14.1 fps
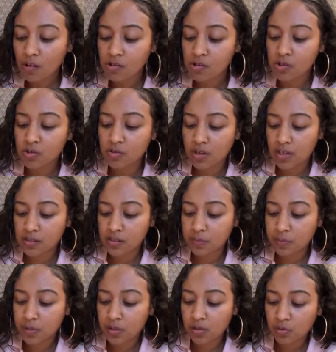so you guys can
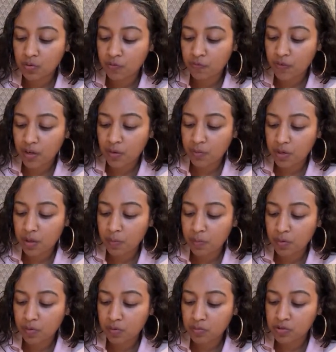be notified when I
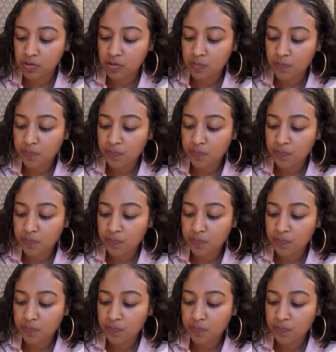post.